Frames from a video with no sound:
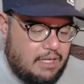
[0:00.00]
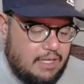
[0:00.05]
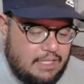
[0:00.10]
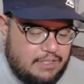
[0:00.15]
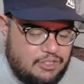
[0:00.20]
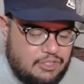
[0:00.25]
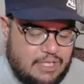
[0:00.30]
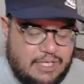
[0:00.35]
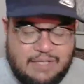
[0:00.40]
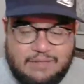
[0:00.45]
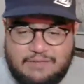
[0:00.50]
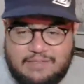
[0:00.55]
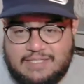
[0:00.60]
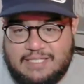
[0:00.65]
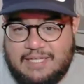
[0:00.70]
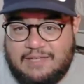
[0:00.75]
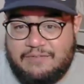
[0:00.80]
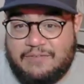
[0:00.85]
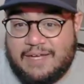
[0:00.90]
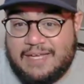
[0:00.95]
and try to
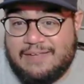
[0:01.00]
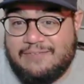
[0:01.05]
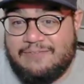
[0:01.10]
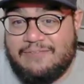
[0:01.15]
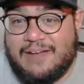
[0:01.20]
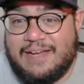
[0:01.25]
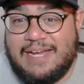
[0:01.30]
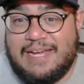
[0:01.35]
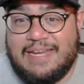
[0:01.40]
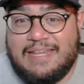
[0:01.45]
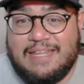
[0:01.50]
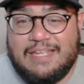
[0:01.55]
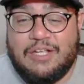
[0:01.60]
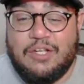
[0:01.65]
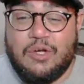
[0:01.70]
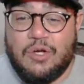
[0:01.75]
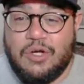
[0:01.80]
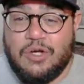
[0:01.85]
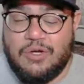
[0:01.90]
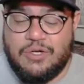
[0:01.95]
see if I can find anything
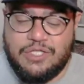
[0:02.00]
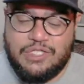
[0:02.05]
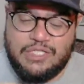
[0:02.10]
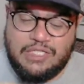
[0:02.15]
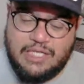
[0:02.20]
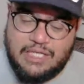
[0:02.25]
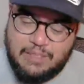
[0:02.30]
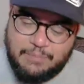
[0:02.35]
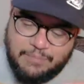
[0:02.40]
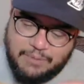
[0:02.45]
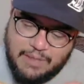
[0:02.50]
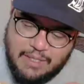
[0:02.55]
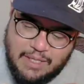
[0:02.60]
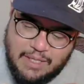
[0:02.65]
good or cheap.